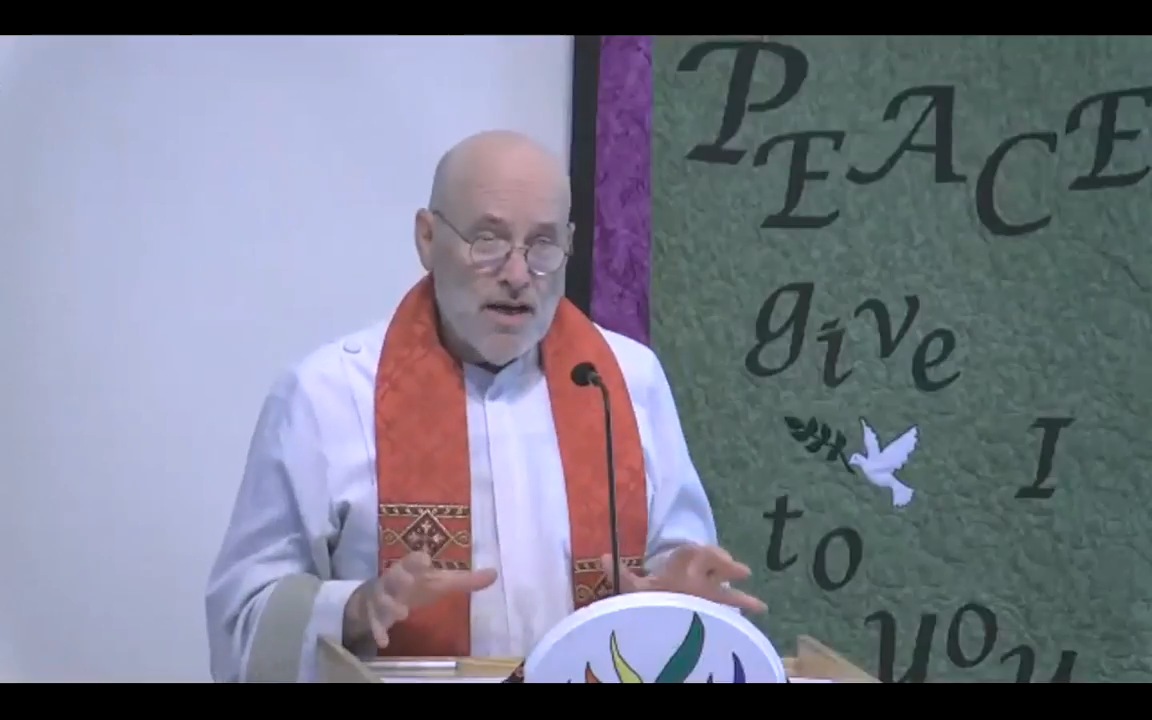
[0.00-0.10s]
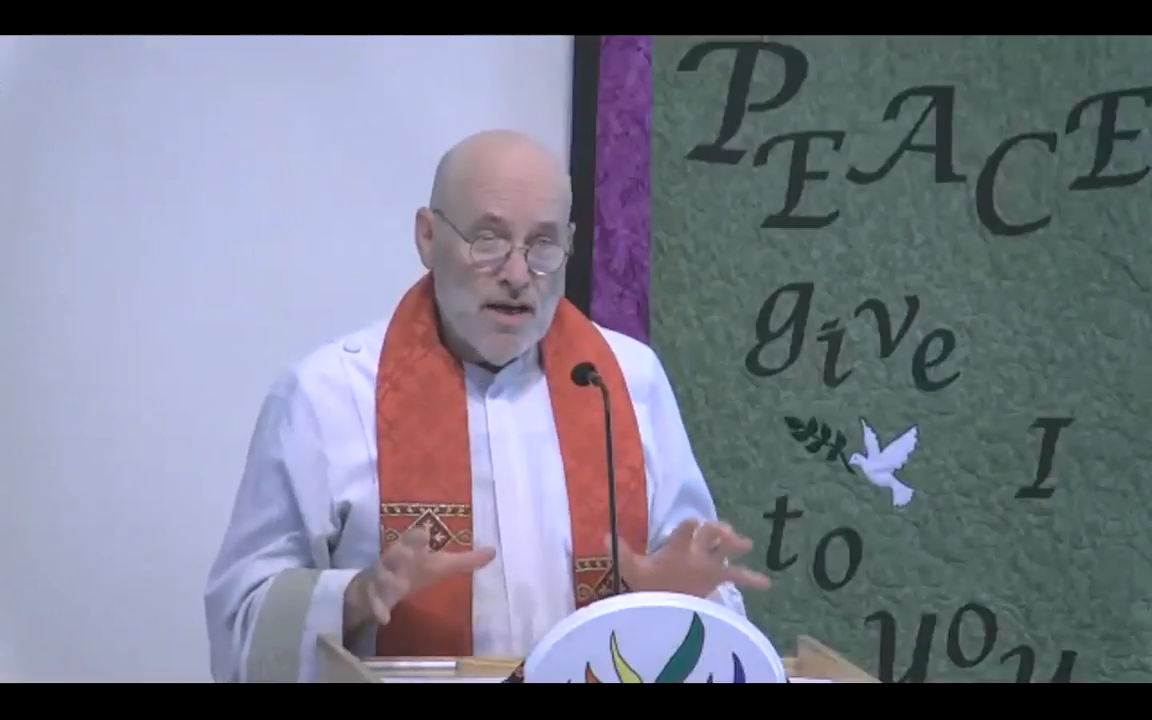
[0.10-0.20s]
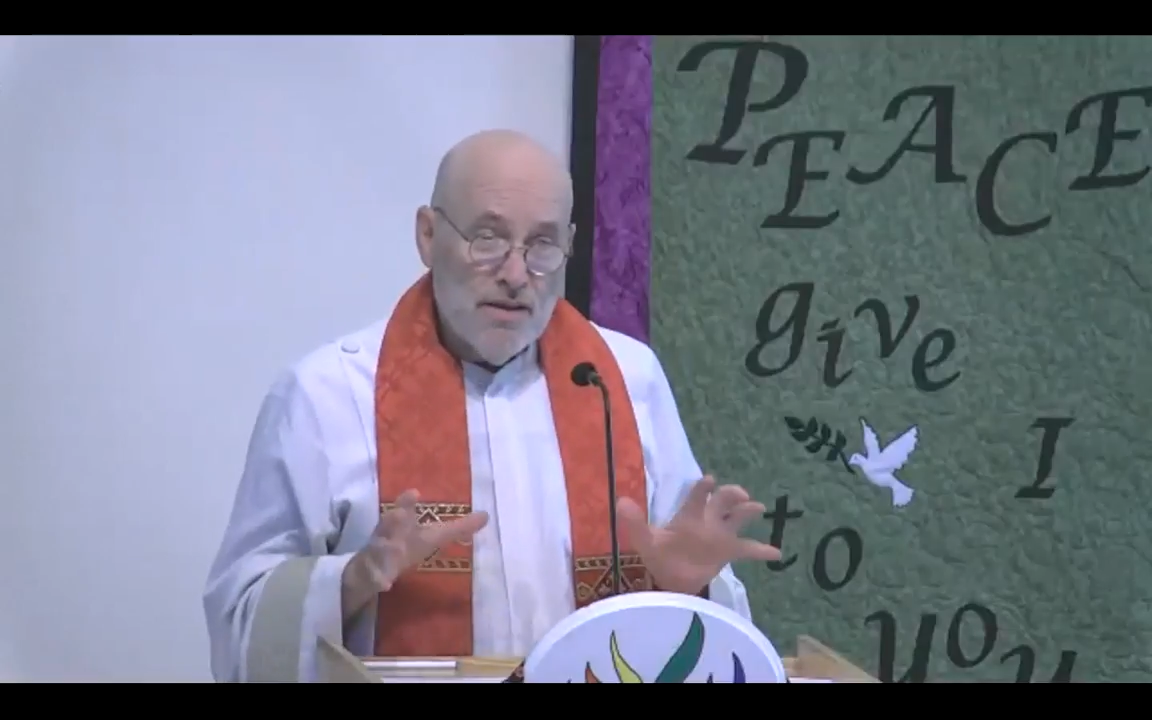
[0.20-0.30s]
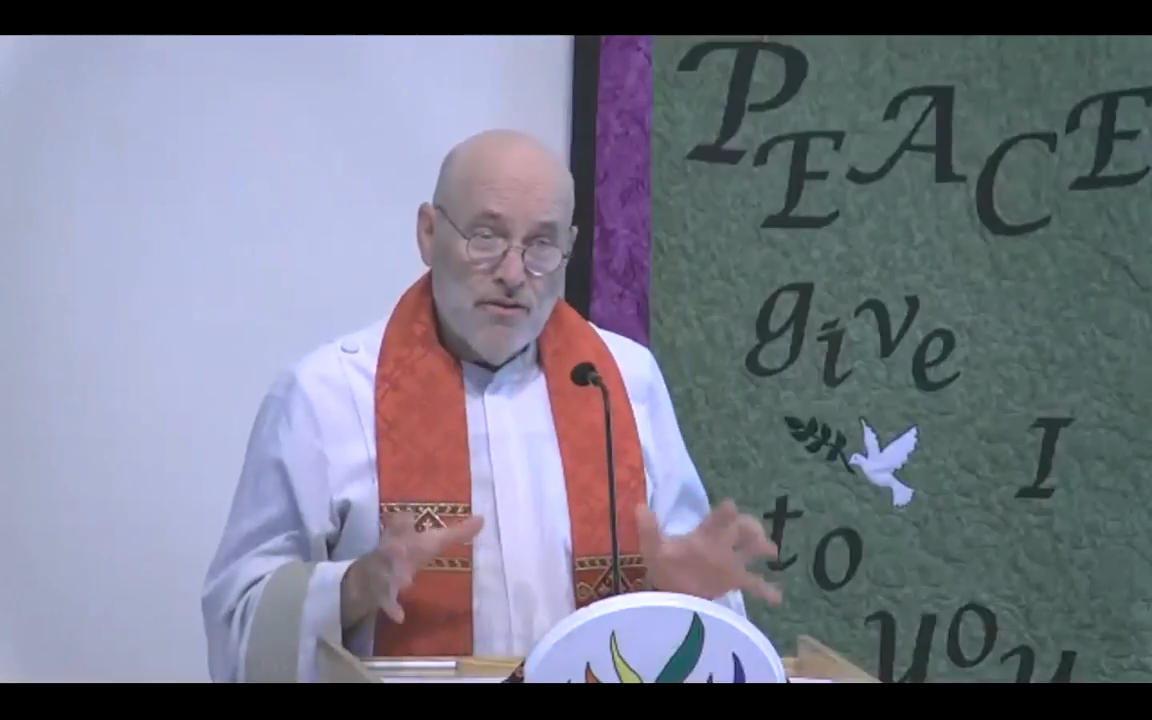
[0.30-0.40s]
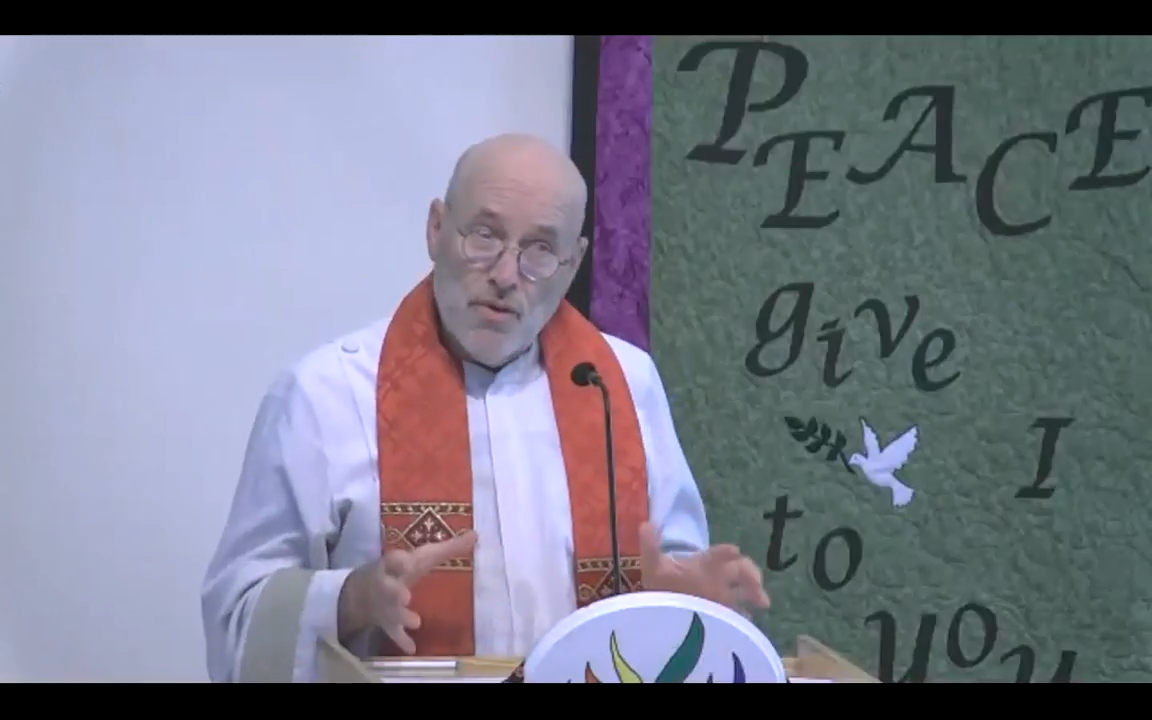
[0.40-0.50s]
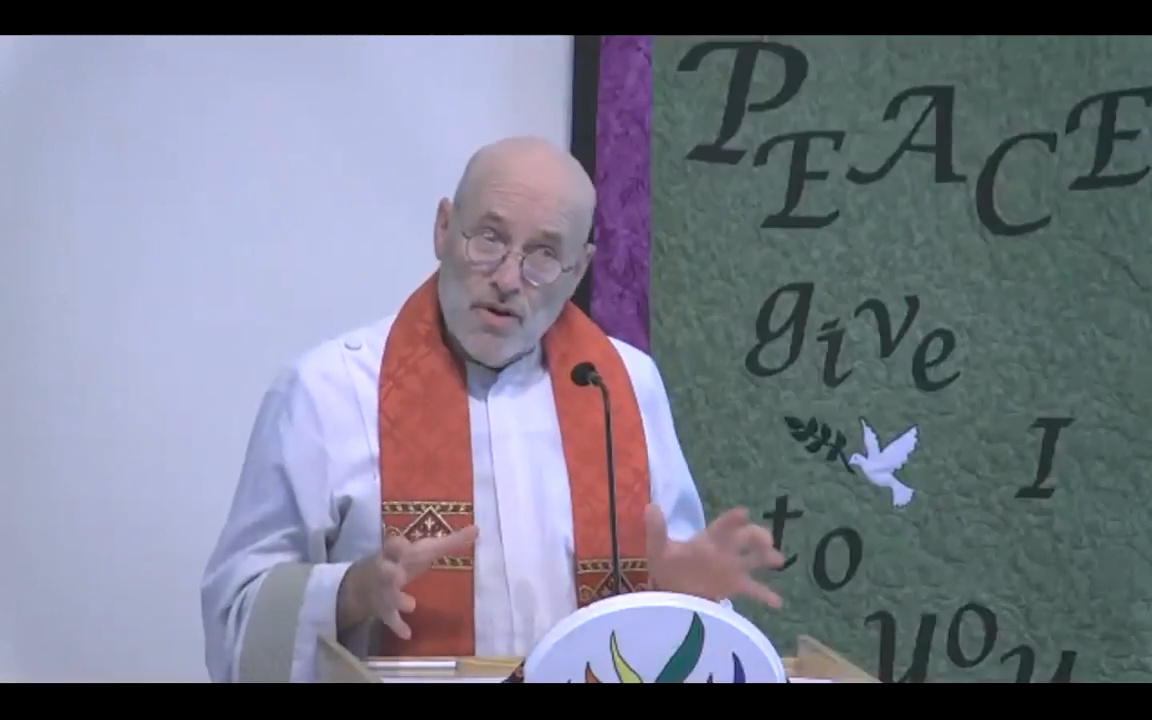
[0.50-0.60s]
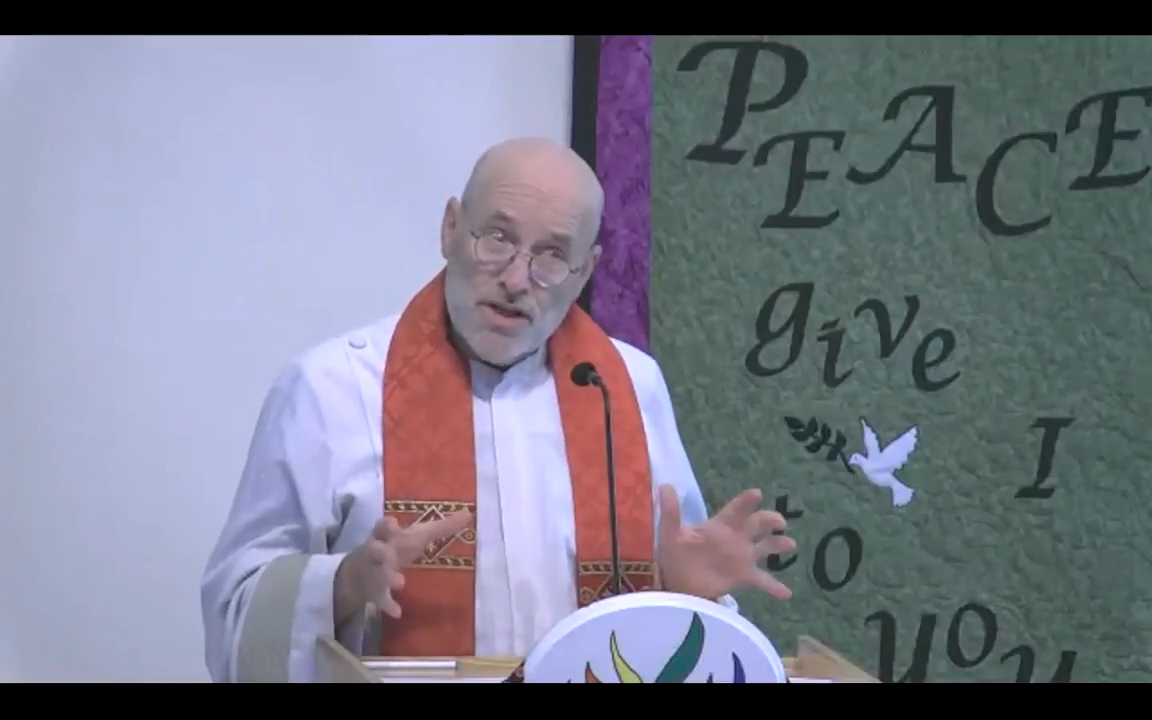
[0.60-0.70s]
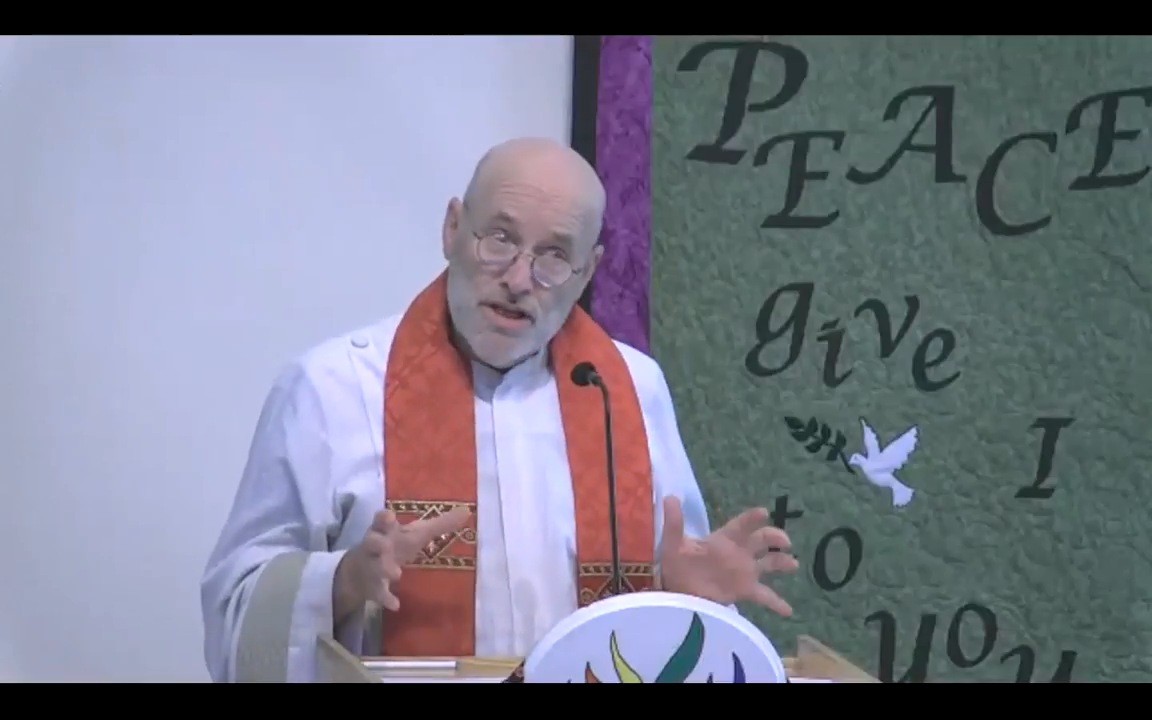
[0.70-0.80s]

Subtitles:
in the forest,